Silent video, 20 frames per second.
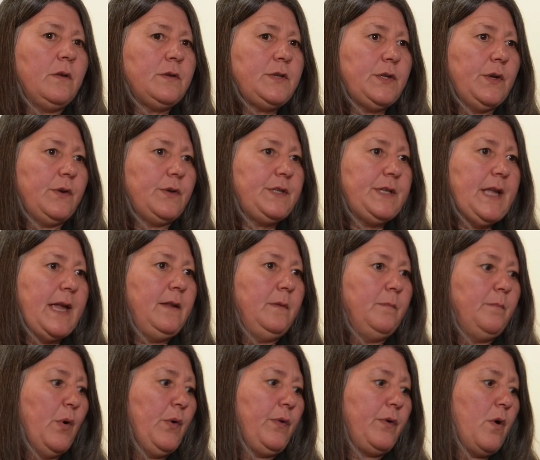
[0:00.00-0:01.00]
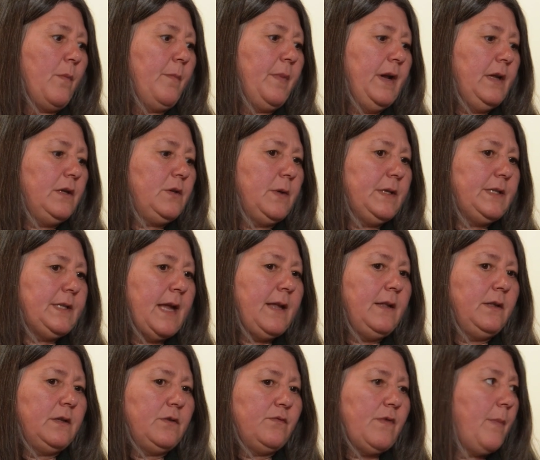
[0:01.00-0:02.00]
also send, both companies, we
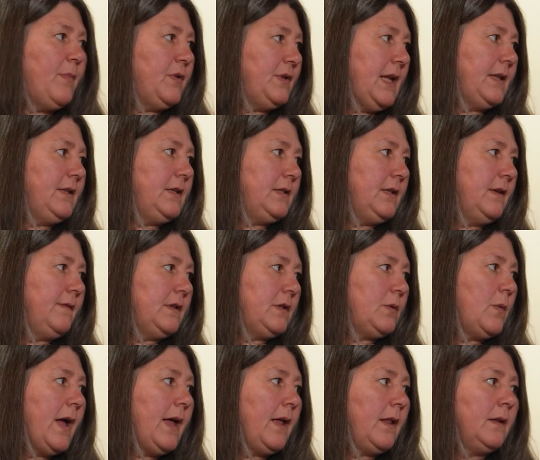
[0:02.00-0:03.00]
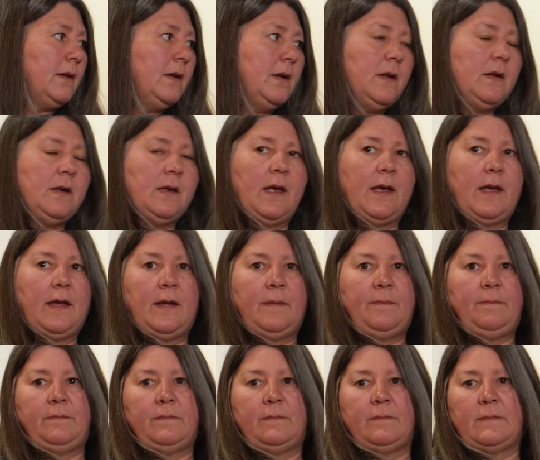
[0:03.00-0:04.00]
send a representative as well.
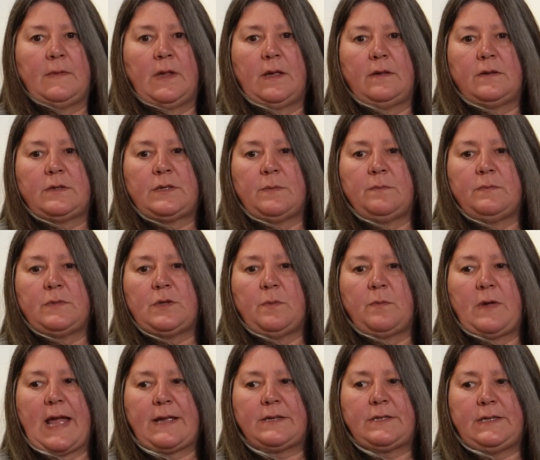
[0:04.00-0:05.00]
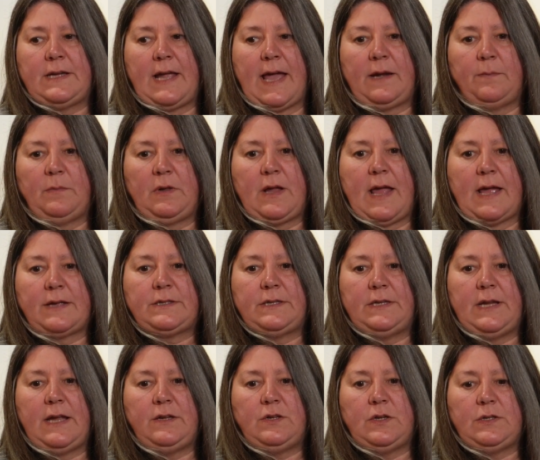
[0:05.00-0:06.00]
Some animal
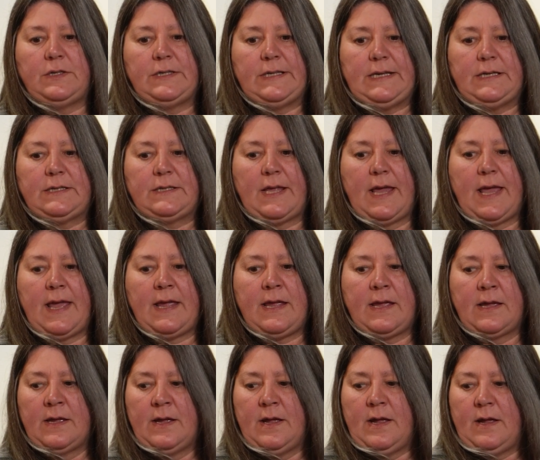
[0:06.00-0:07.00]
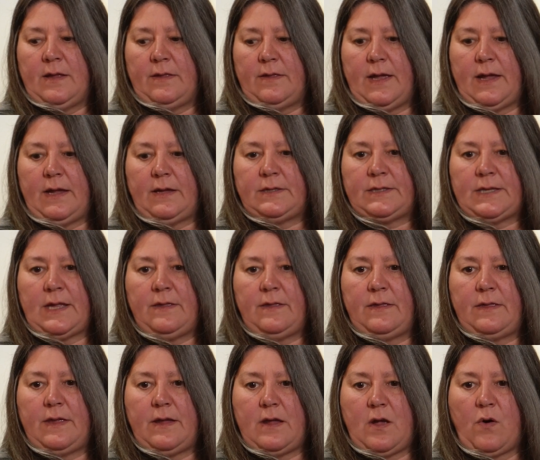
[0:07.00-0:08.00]
casting agencies, they
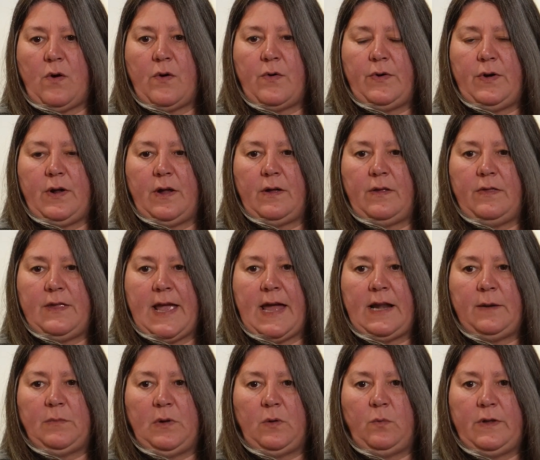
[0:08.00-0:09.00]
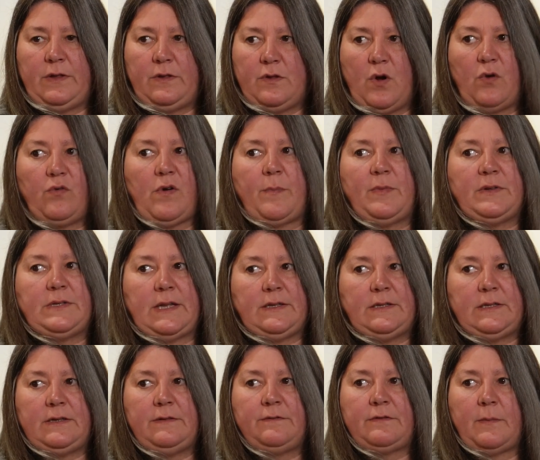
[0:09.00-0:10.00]
send the owner and the animal with no
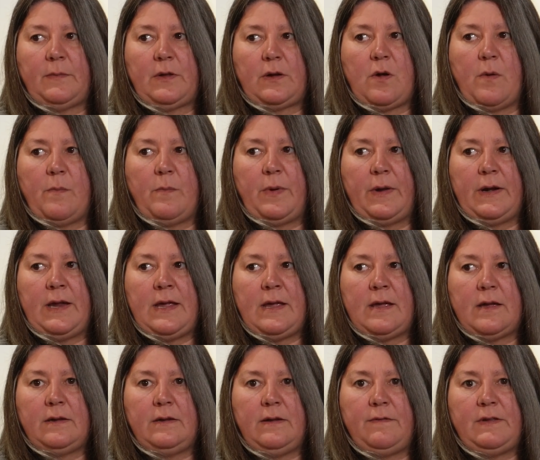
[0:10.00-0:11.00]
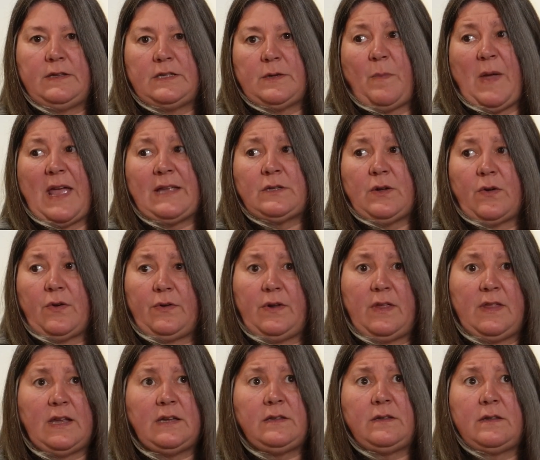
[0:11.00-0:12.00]
representative from the company, and if it's a pet owner,
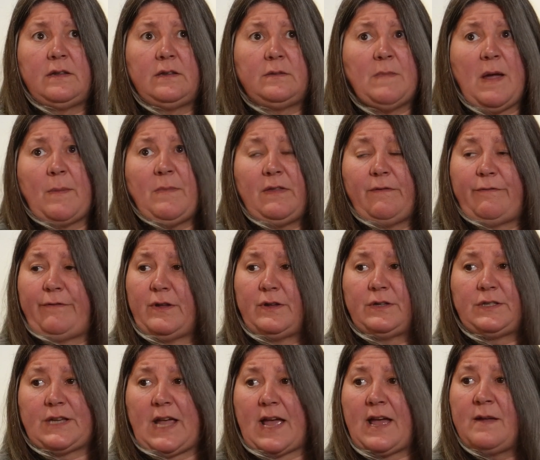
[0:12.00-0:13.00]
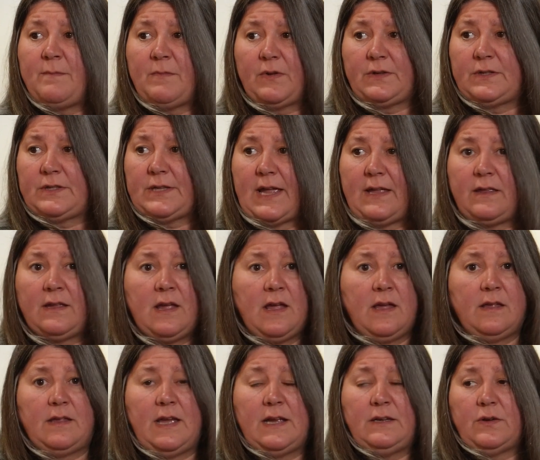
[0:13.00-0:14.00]
it might be the first time on set.
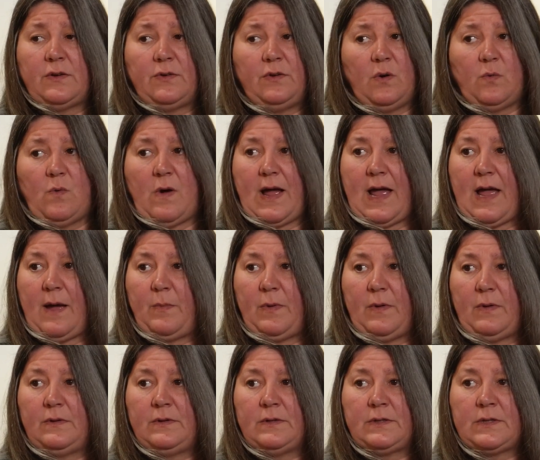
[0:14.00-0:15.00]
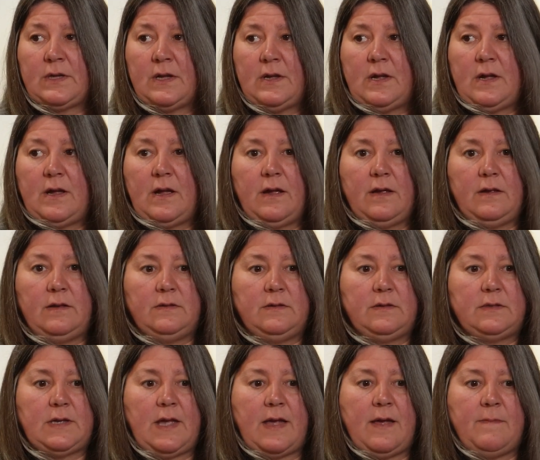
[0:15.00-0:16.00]
They don't know what happens,
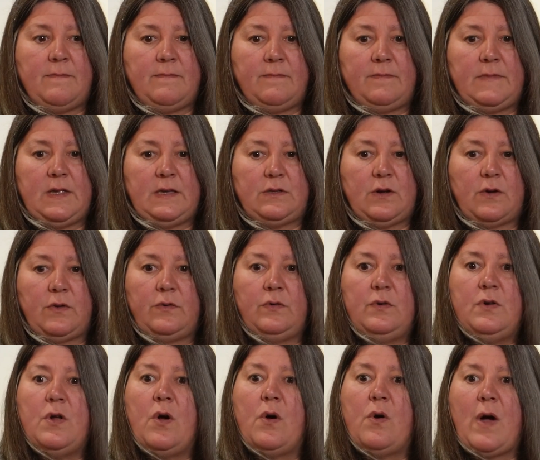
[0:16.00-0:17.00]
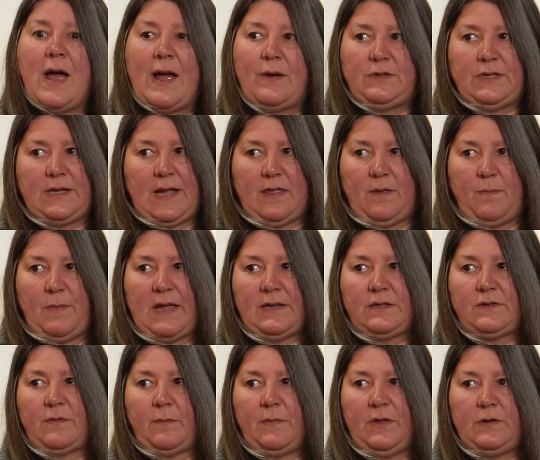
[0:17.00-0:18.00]
and they don't know how to get the
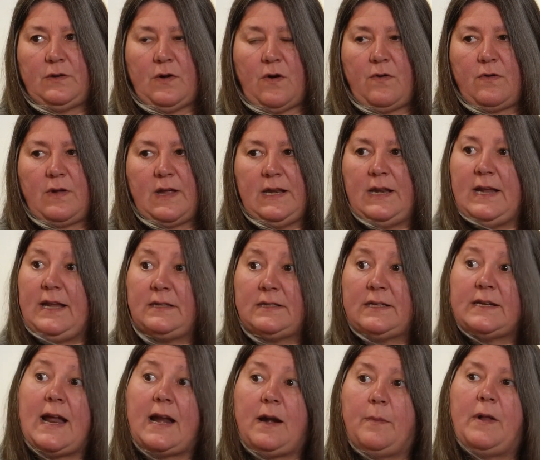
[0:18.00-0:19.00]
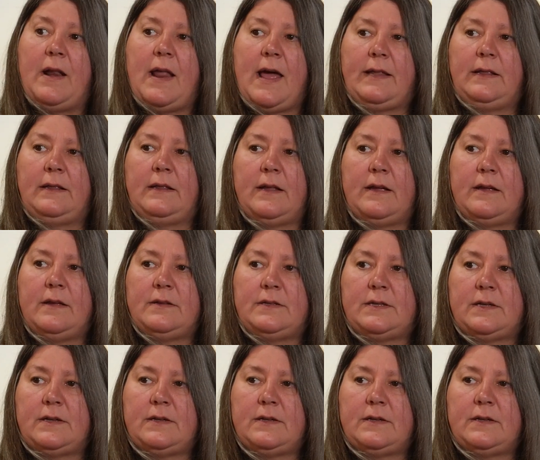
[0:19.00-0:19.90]
best from the dog. It needs an animal handler as